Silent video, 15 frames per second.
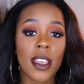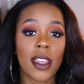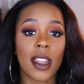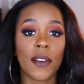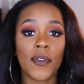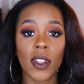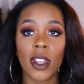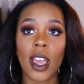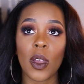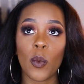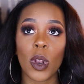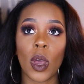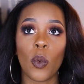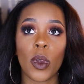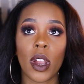And I feel feel like
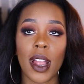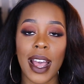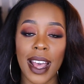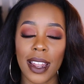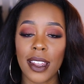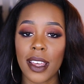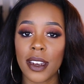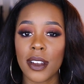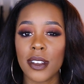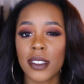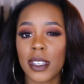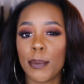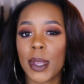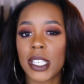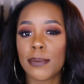when I wear eyeliners,
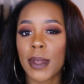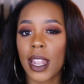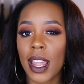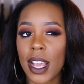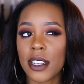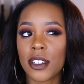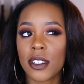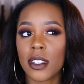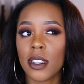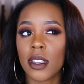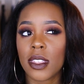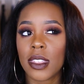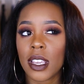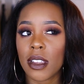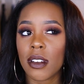it makes my lashes
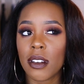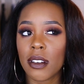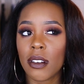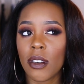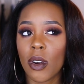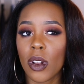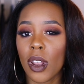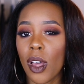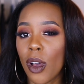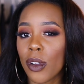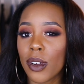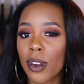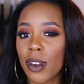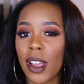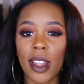look thicker or
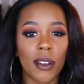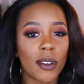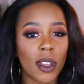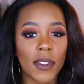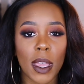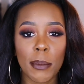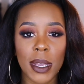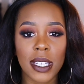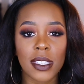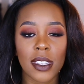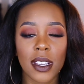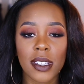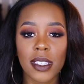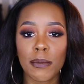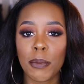longer. I don't know if that makes
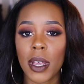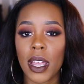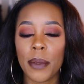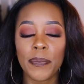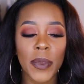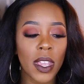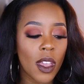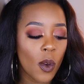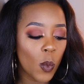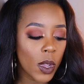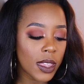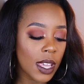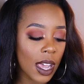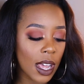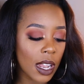sense. But
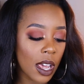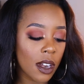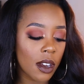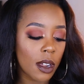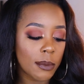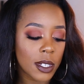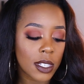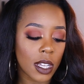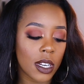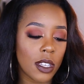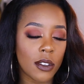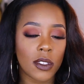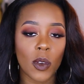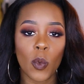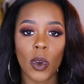with the eyeliner, I'm just going to
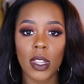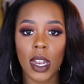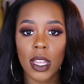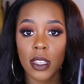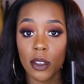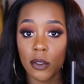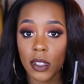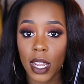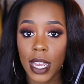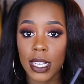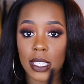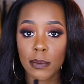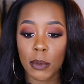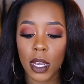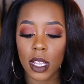use the one that I used
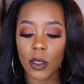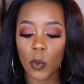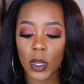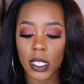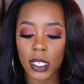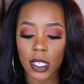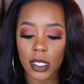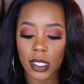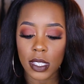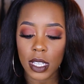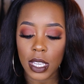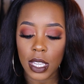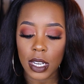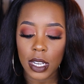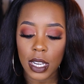last month, which is
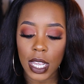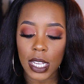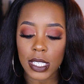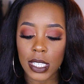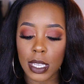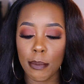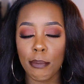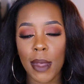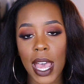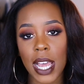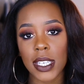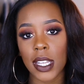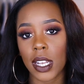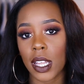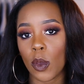the NYX
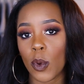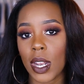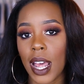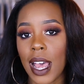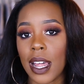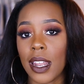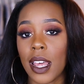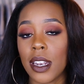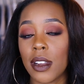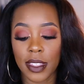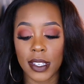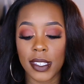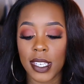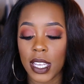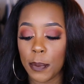Matte Liquid Eyeliner.
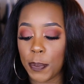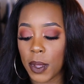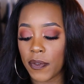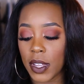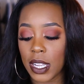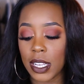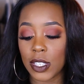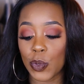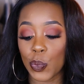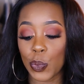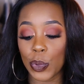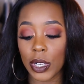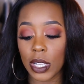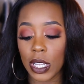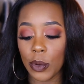The tip of it is
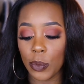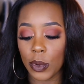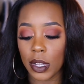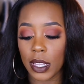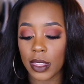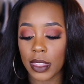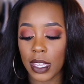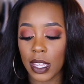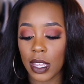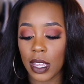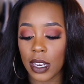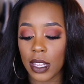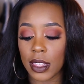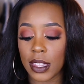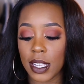really, really
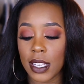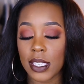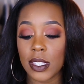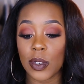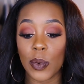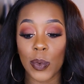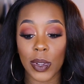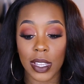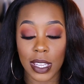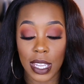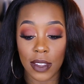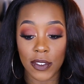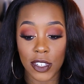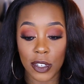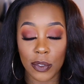thin. This
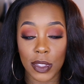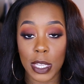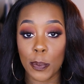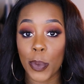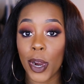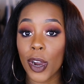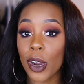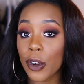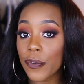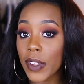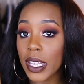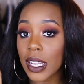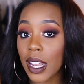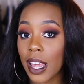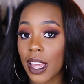gives you the
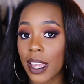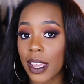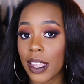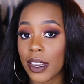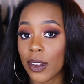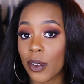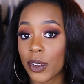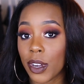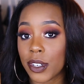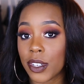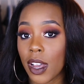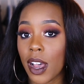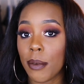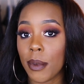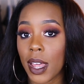perfect line on your
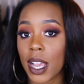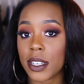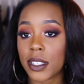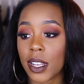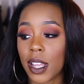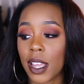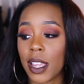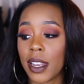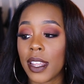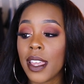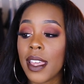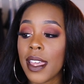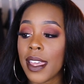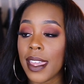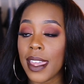top lash line
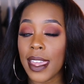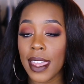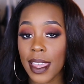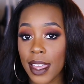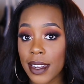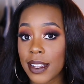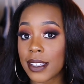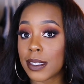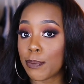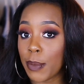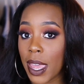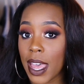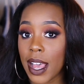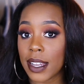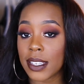and it's
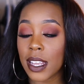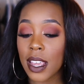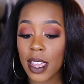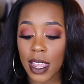matte.